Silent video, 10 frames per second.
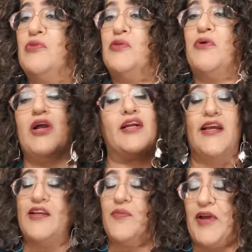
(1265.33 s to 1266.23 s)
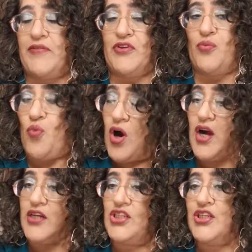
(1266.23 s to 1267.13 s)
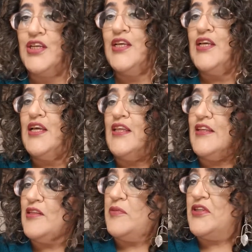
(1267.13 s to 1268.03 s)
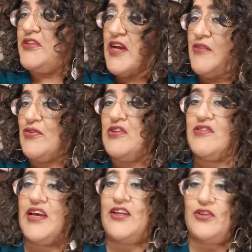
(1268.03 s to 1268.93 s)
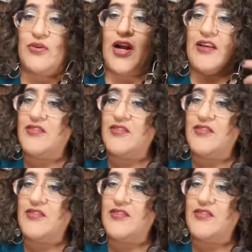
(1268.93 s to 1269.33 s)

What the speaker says: much product. I ended up having to wash, and then to be in time for this I had to dry.